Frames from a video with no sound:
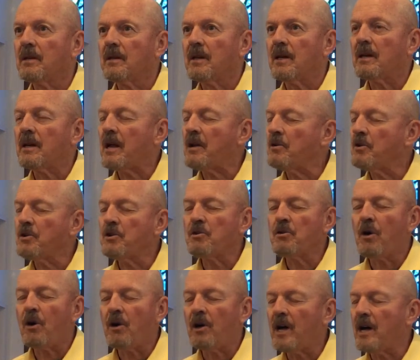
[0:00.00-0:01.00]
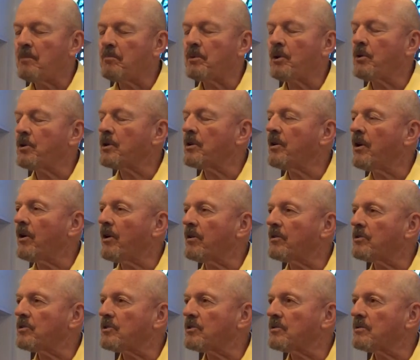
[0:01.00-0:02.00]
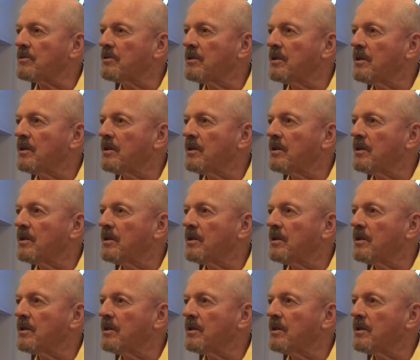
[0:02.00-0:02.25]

And I know you all have broken hearts.